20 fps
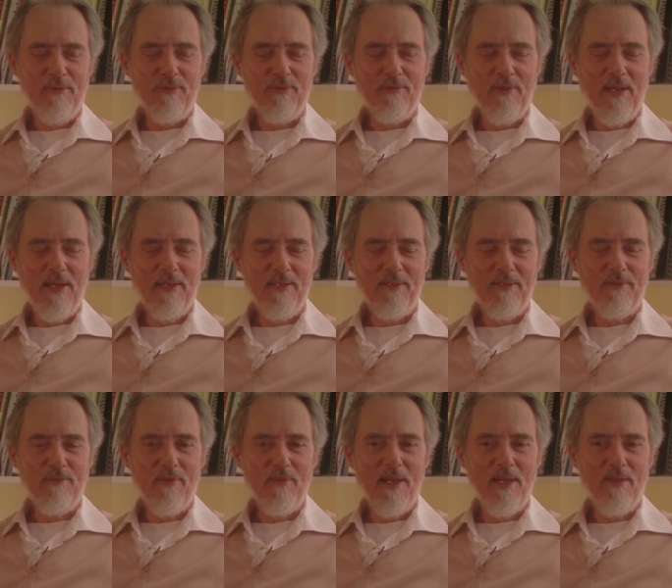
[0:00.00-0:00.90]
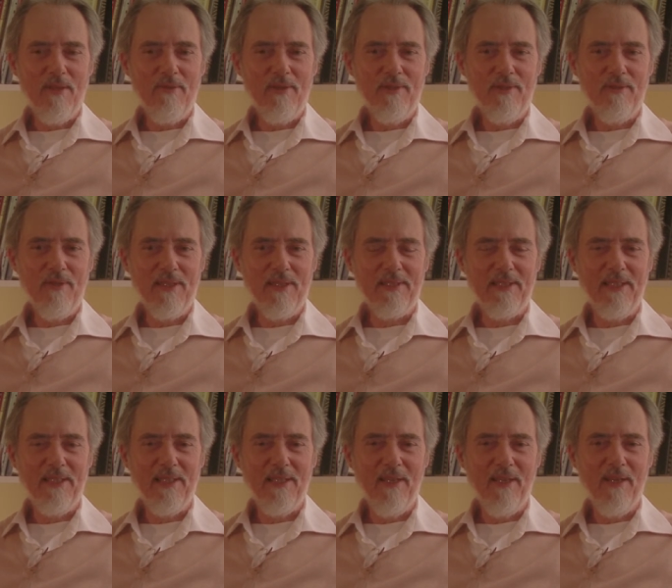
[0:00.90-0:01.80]
It was, ra rather
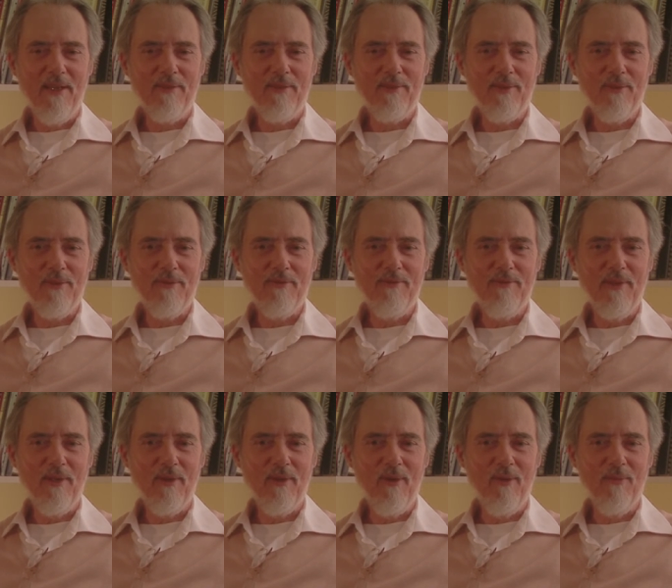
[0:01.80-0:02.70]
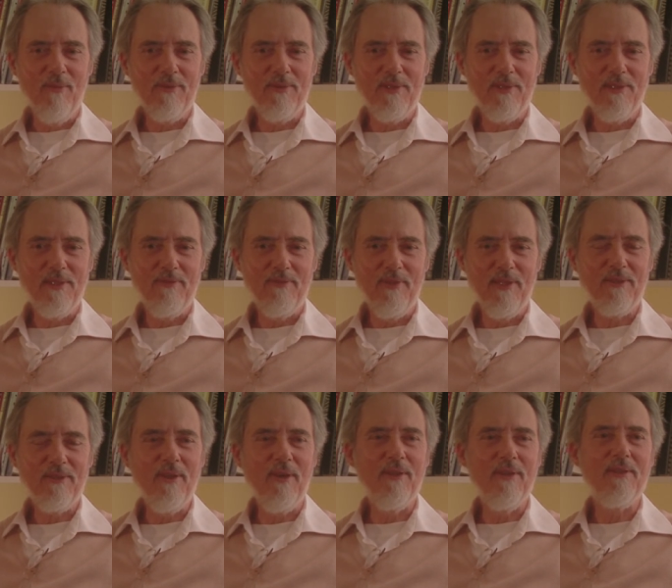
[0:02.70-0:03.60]
interesting. I sort of felt almost as if I'd
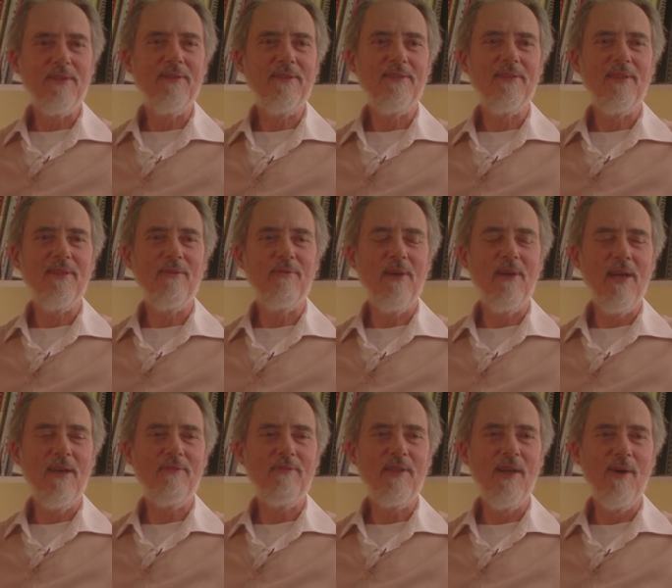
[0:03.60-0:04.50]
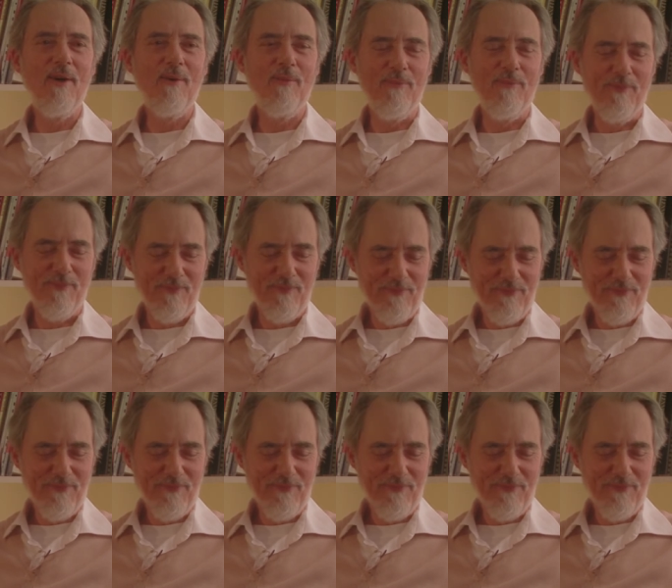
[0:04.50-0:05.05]
gone, arrived home.